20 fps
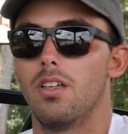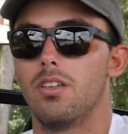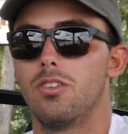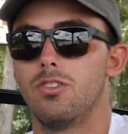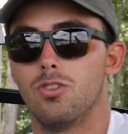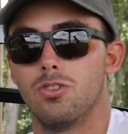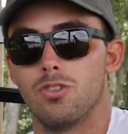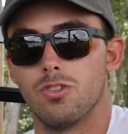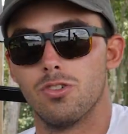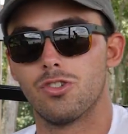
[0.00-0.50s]

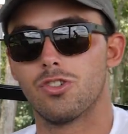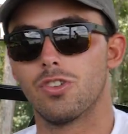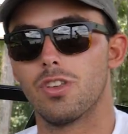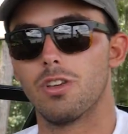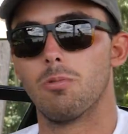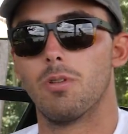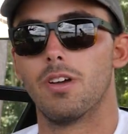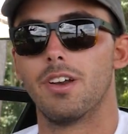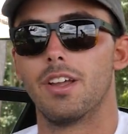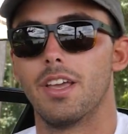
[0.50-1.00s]
You usually
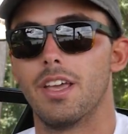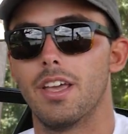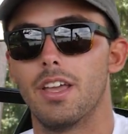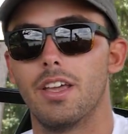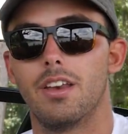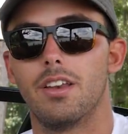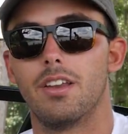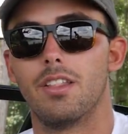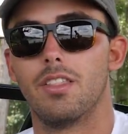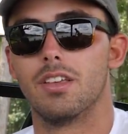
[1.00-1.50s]
want to
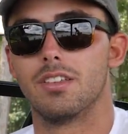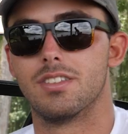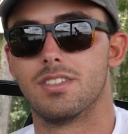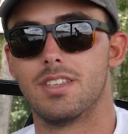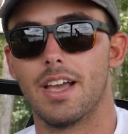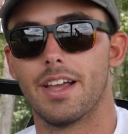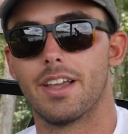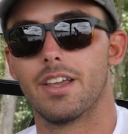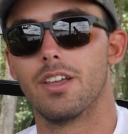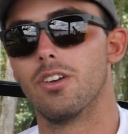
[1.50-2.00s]
hit the
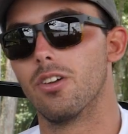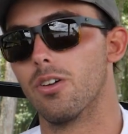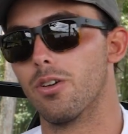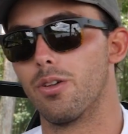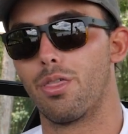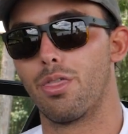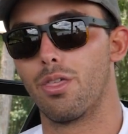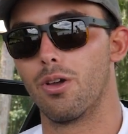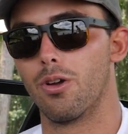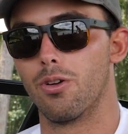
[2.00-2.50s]
second or
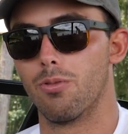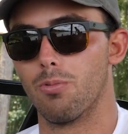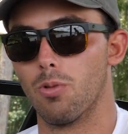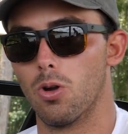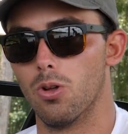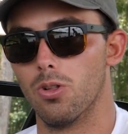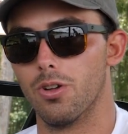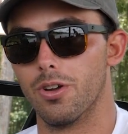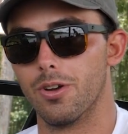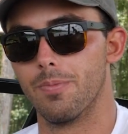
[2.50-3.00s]
third
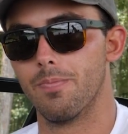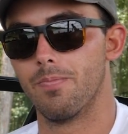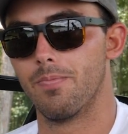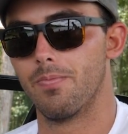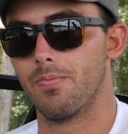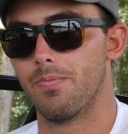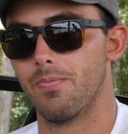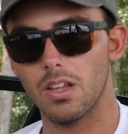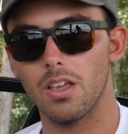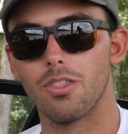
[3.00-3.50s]
roller.
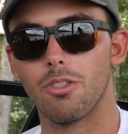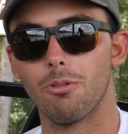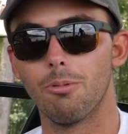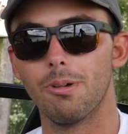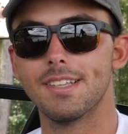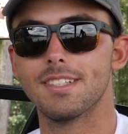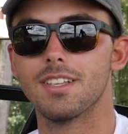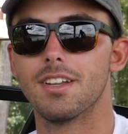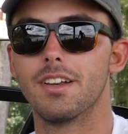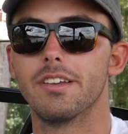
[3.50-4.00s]
The
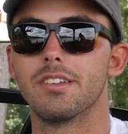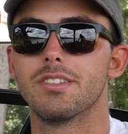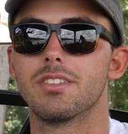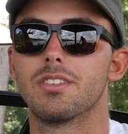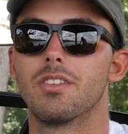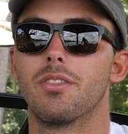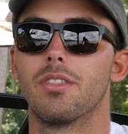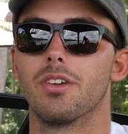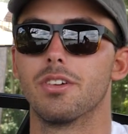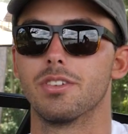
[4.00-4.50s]
reason is
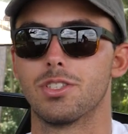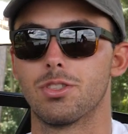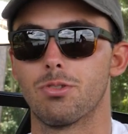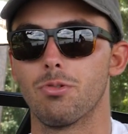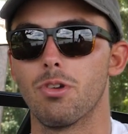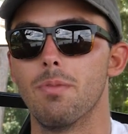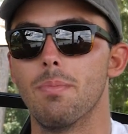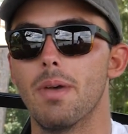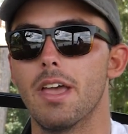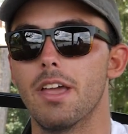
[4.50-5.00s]
there's
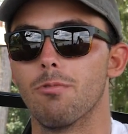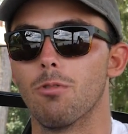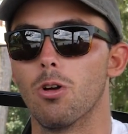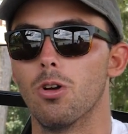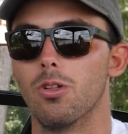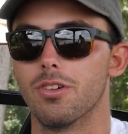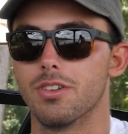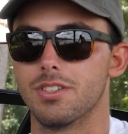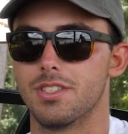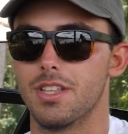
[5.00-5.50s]
three main
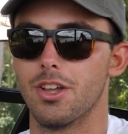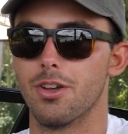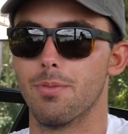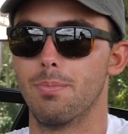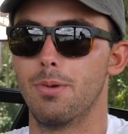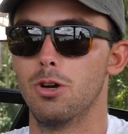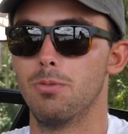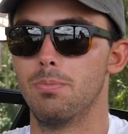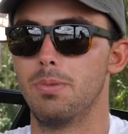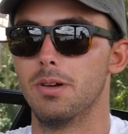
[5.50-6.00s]
rollers that your
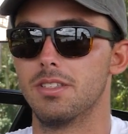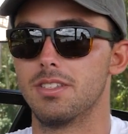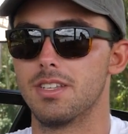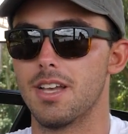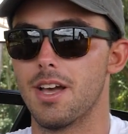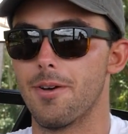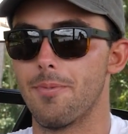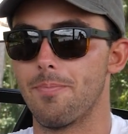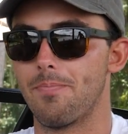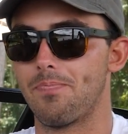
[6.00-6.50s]
boat puts
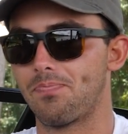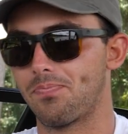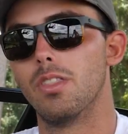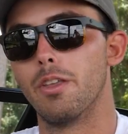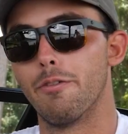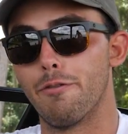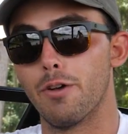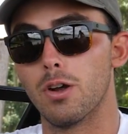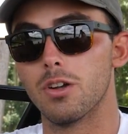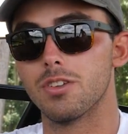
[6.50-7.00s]
out. The
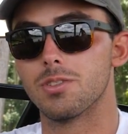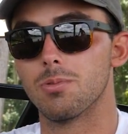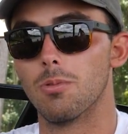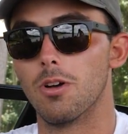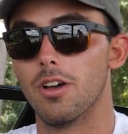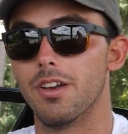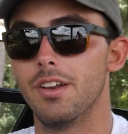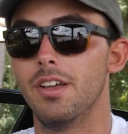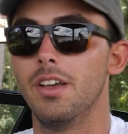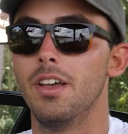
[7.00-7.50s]
first
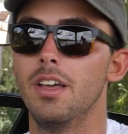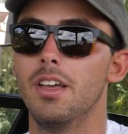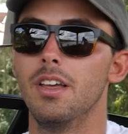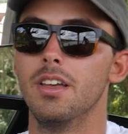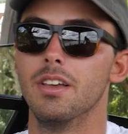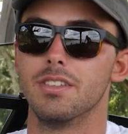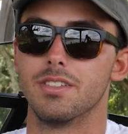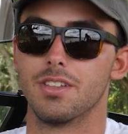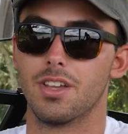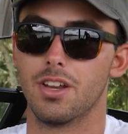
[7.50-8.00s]
one
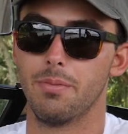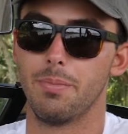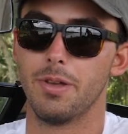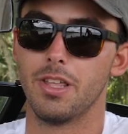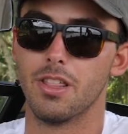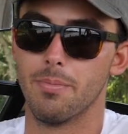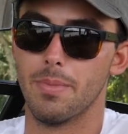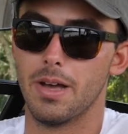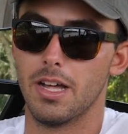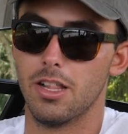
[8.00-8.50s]
is going to be
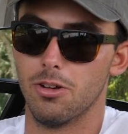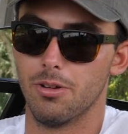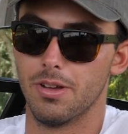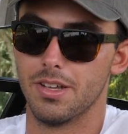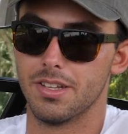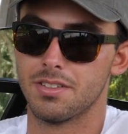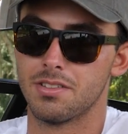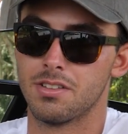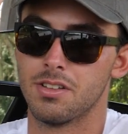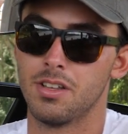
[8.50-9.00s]
the
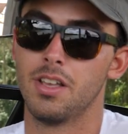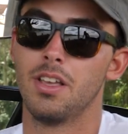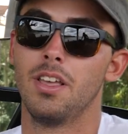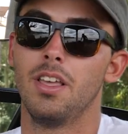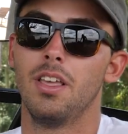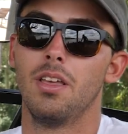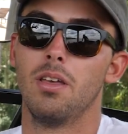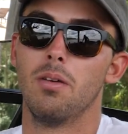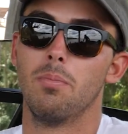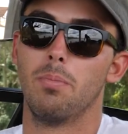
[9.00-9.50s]
mellowest,
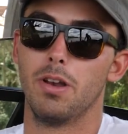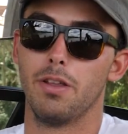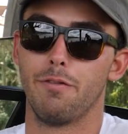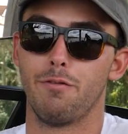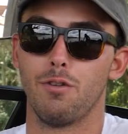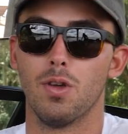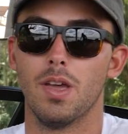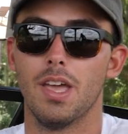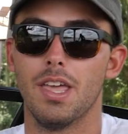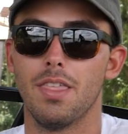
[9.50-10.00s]
but if
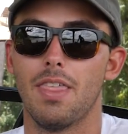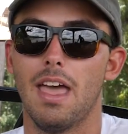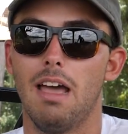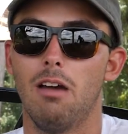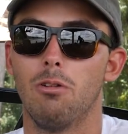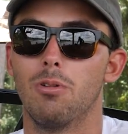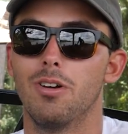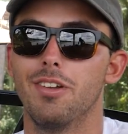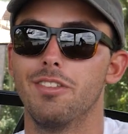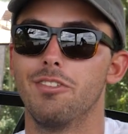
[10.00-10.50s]
you hit
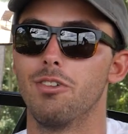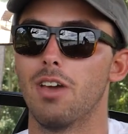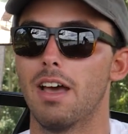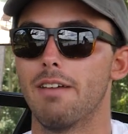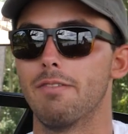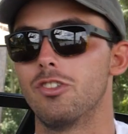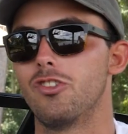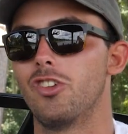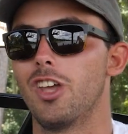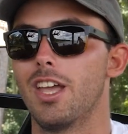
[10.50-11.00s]
that one, you have
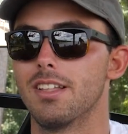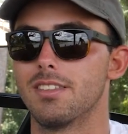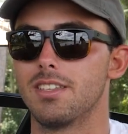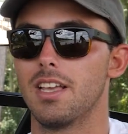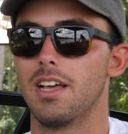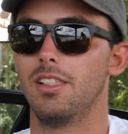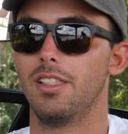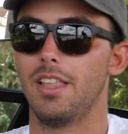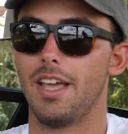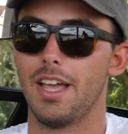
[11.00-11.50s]
a chance
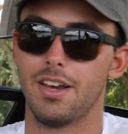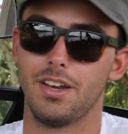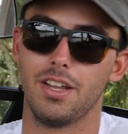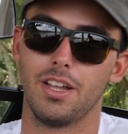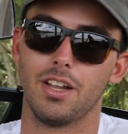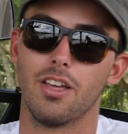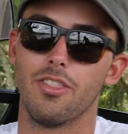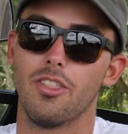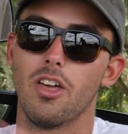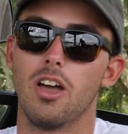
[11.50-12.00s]
at
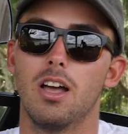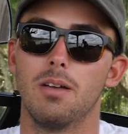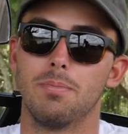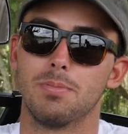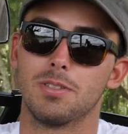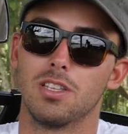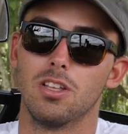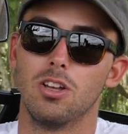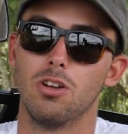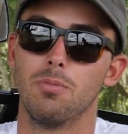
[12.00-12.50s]
landing on the
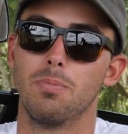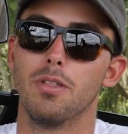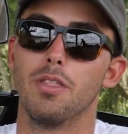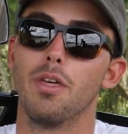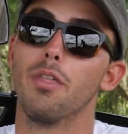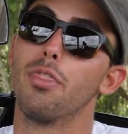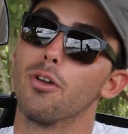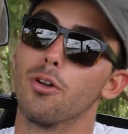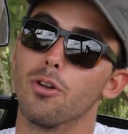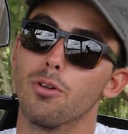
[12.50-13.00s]
upslope of the
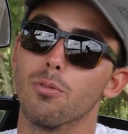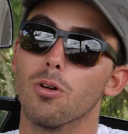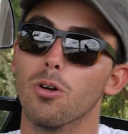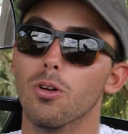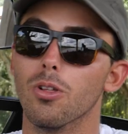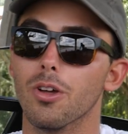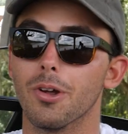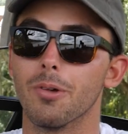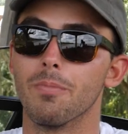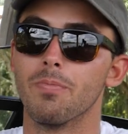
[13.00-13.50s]
third
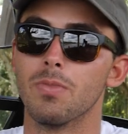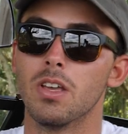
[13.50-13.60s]
roller.